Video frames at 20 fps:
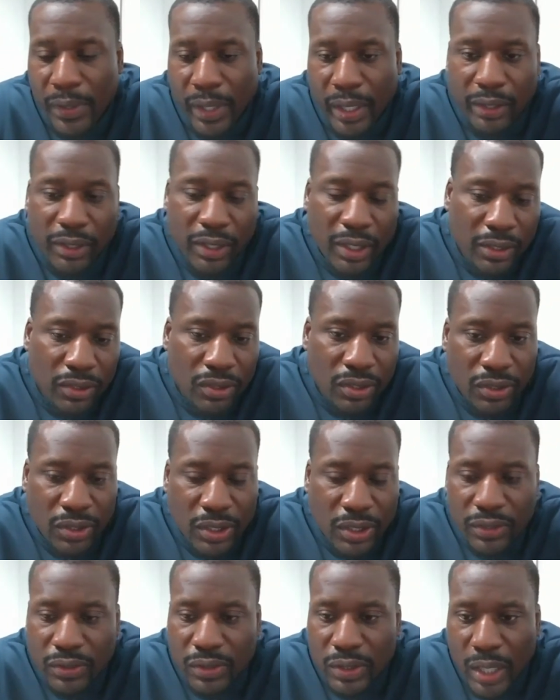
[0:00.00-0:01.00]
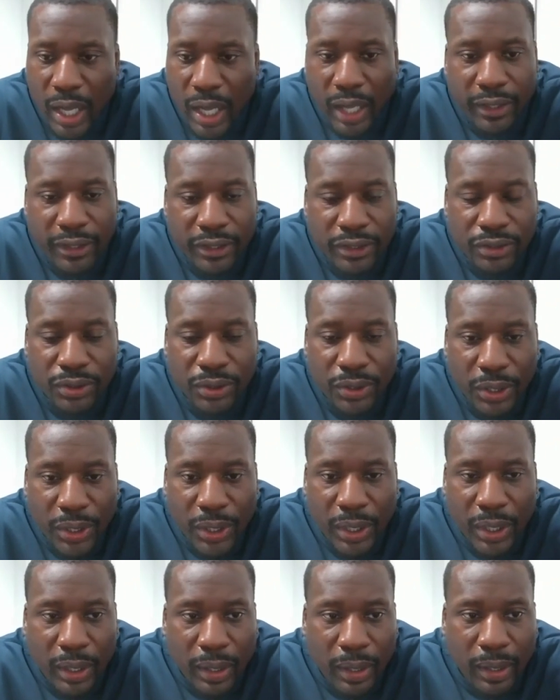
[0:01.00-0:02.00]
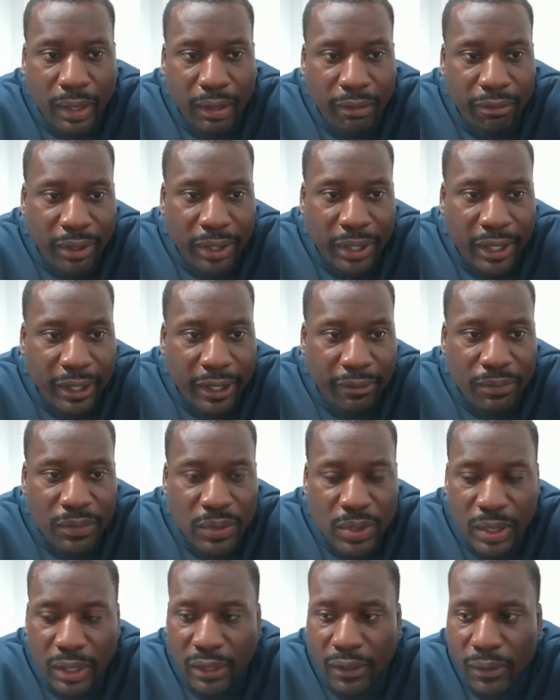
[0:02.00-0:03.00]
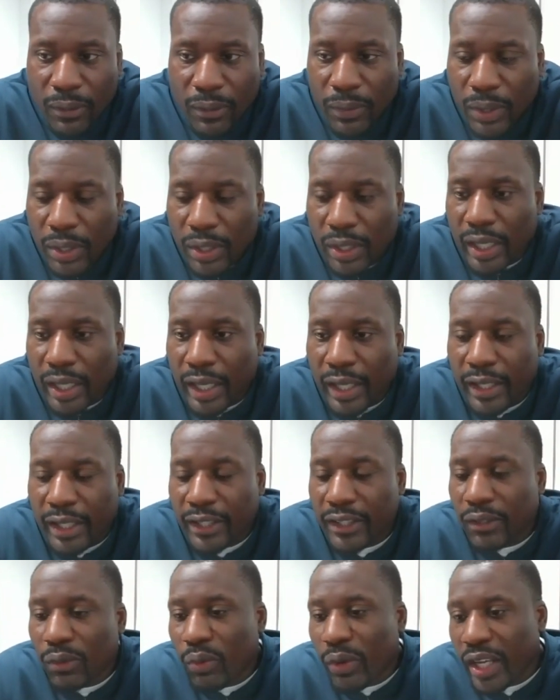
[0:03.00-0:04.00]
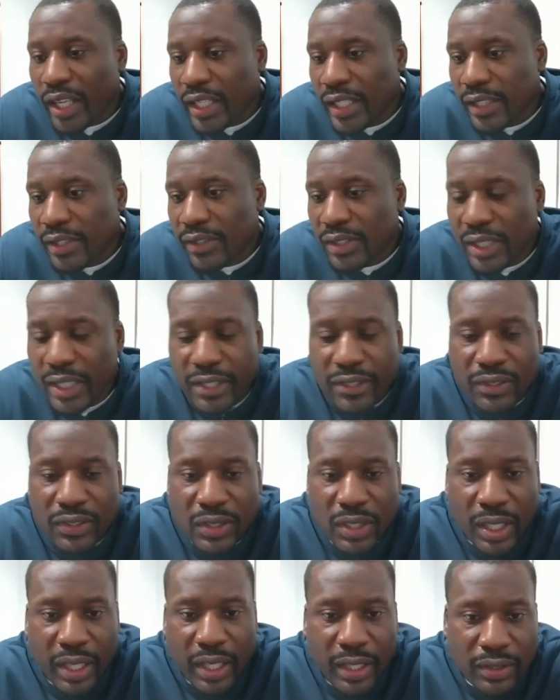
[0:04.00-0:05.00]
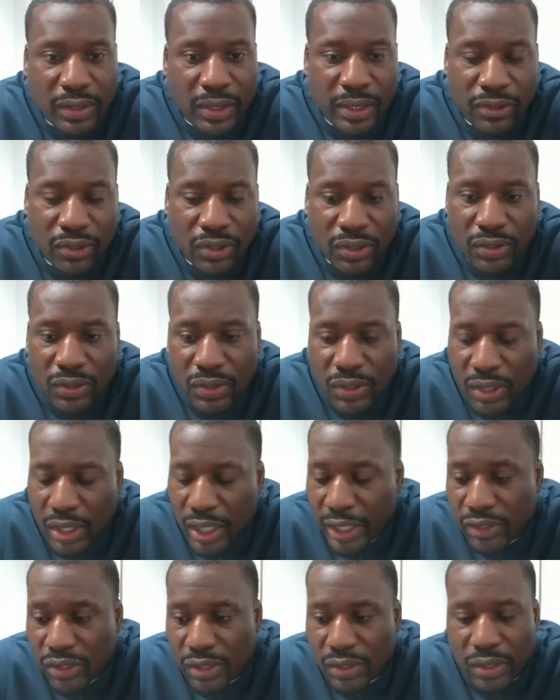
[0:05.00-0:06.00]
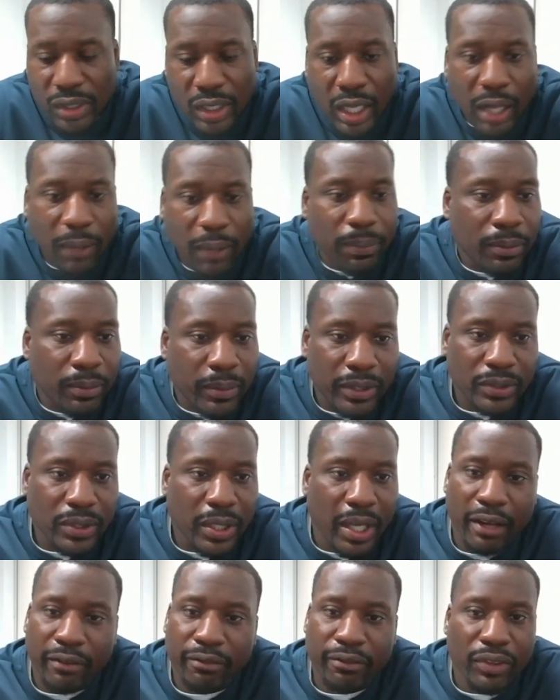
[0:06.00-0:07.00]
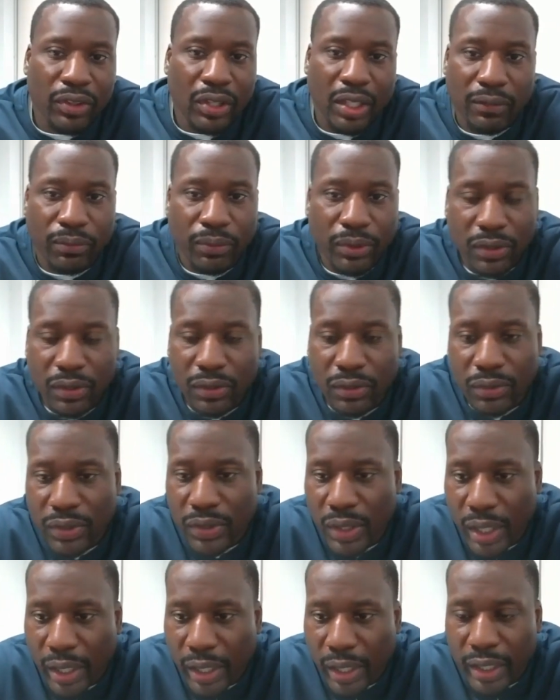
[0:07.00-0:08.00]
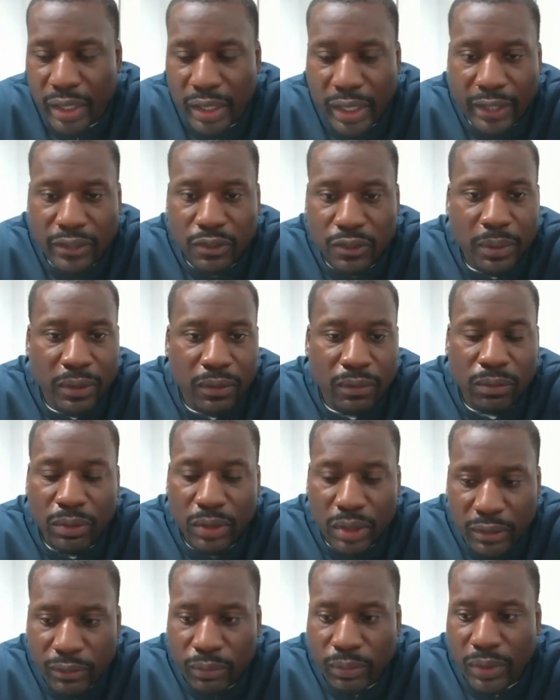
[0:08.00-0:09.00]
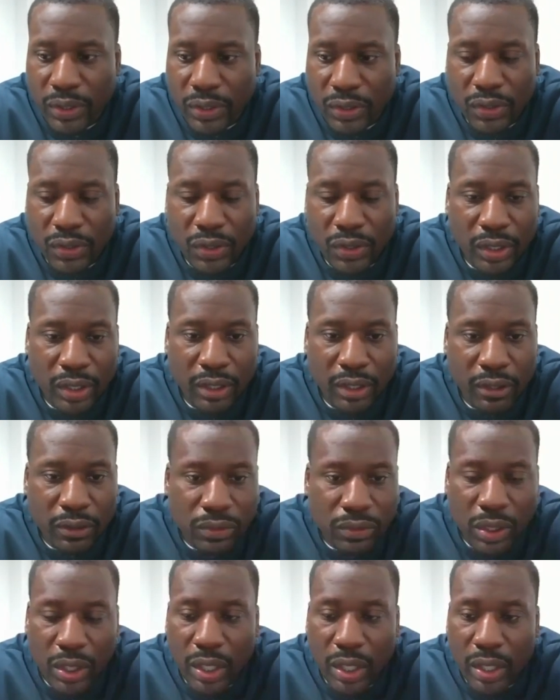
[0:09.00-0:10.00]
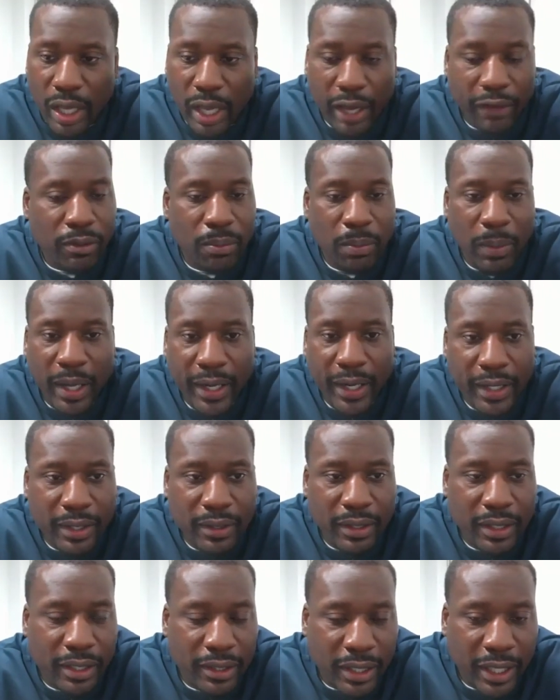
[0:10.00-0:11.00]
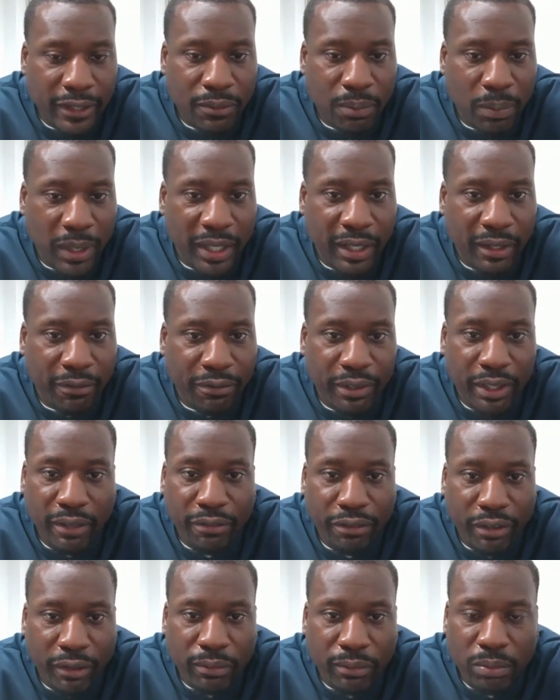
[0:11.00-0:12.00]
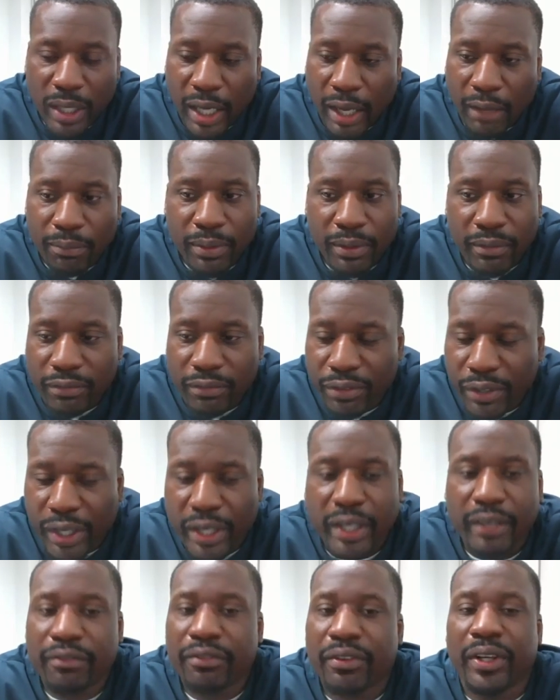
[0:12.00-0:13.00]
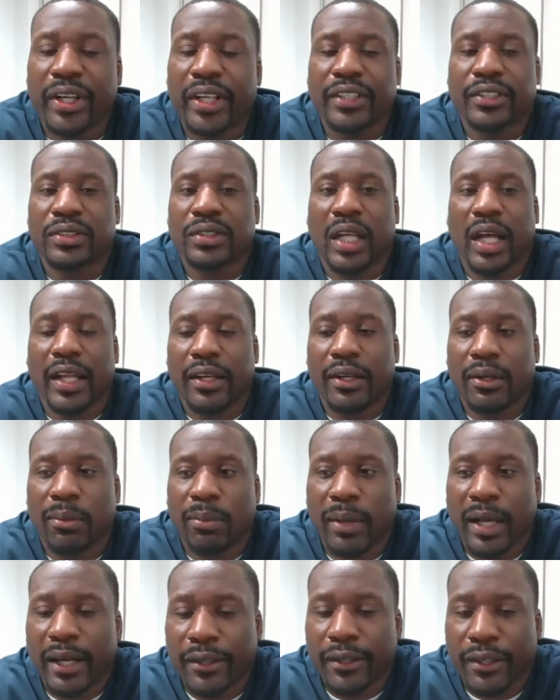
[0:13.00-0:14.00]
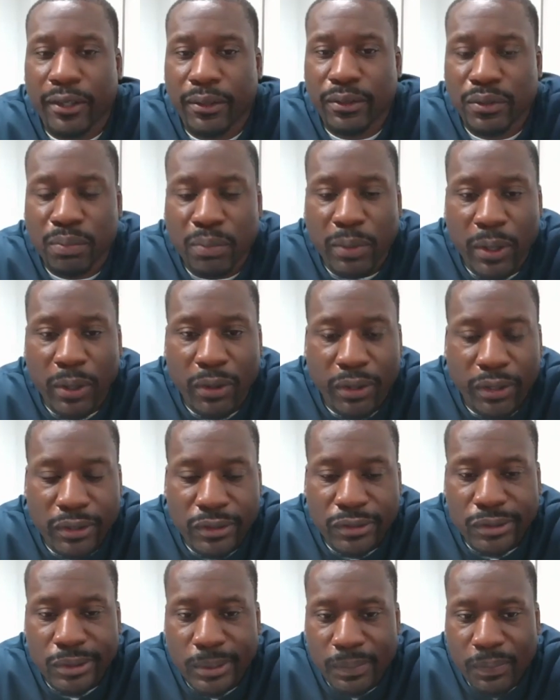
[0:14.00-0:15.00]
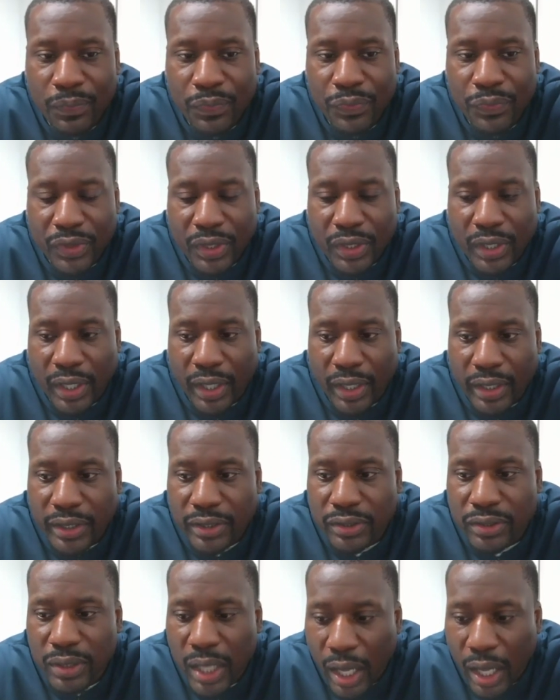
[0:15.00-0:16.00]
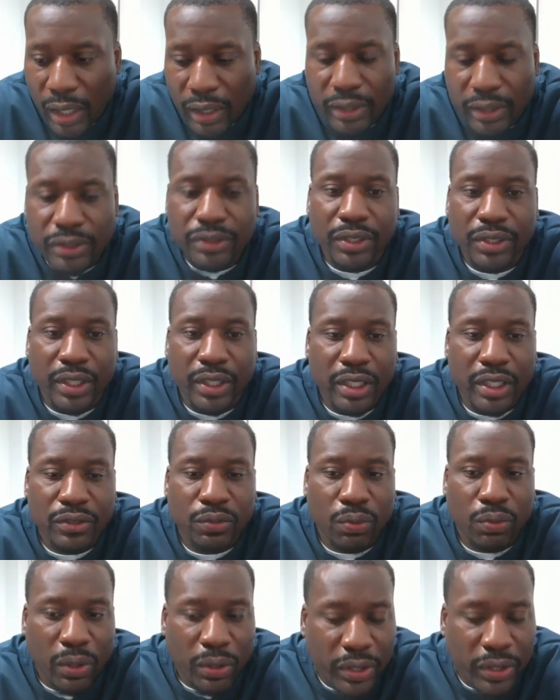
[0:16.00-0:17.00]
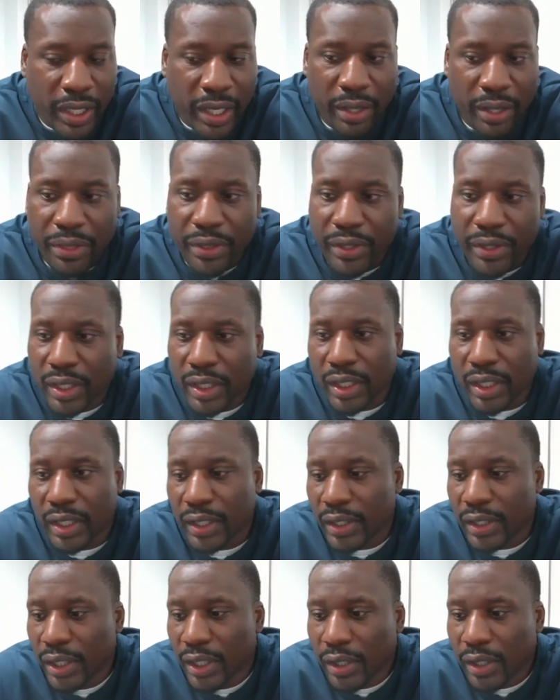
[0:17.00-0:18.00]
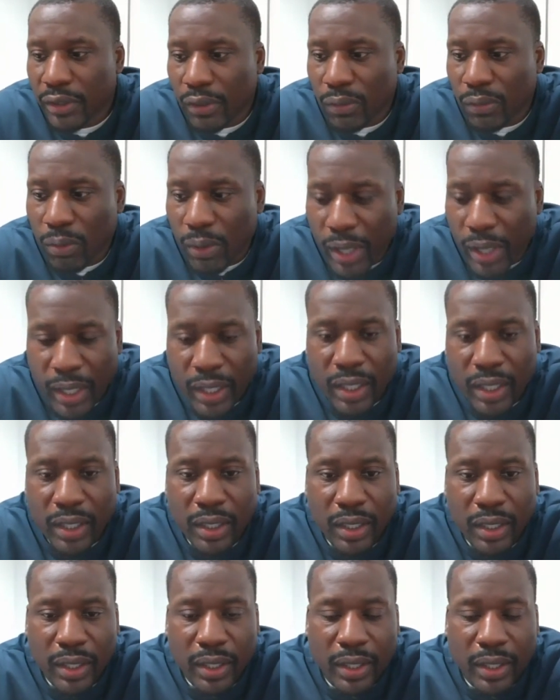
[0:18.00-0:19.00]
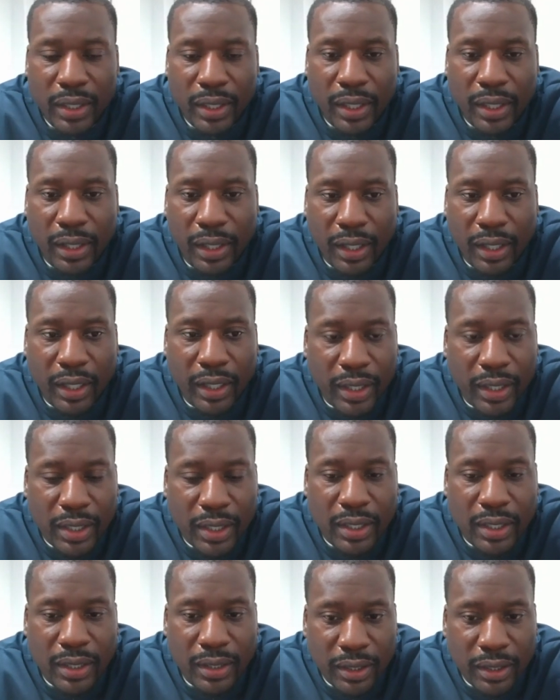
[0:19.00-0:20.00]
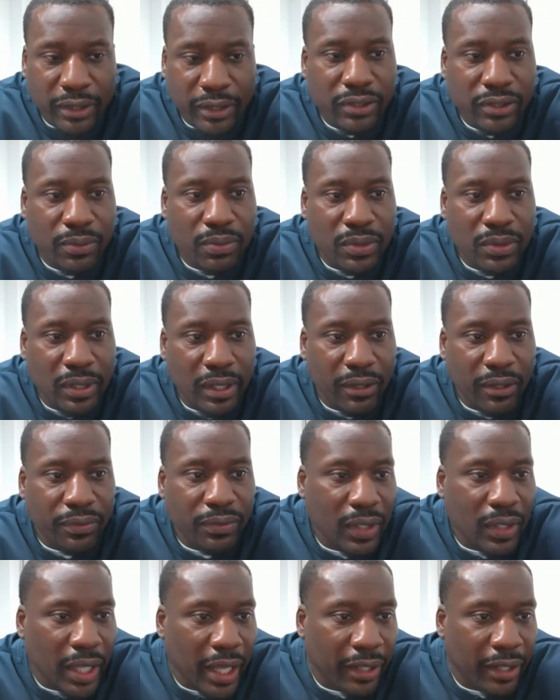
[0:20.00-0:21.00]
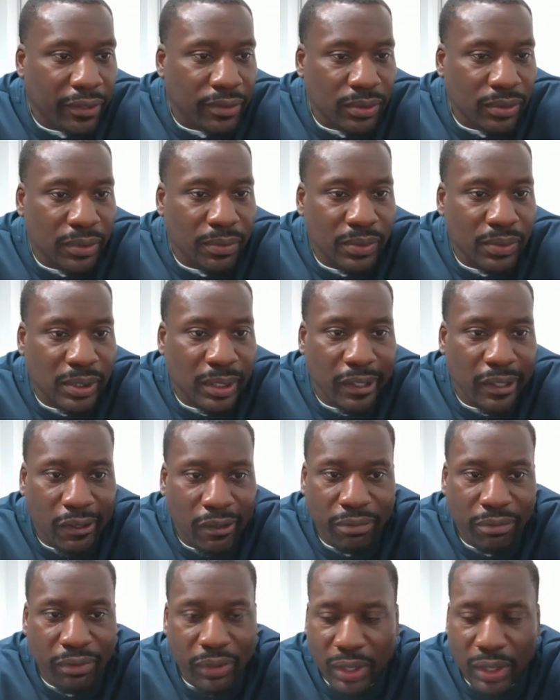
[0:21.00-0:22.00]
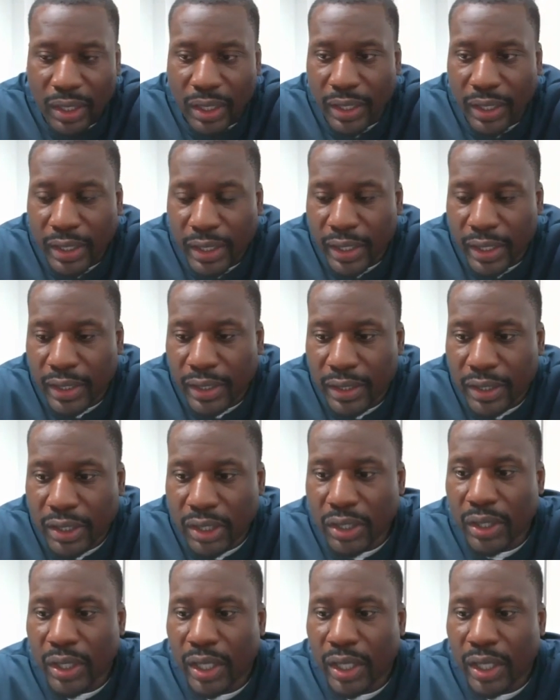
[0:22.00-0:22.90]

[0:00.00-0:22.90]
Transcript: And then just his knowledge of, you know, and the way he sees things, it just complements everything we do in there. And that's been really, really good. And everybody has benefited from. But I've been very, very excited about Coach Barnes and his knowledge and his work ethic and the way he conducts himself and handles himself and